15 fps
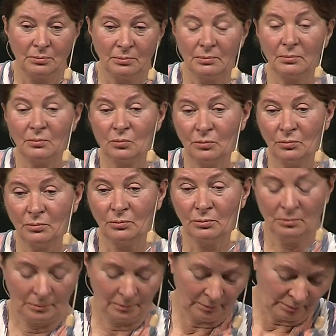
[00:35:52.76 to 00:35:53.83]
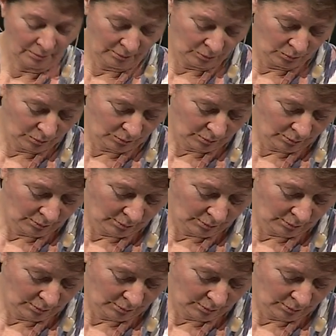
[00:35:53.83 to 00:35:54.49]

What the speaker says: Nothing is said.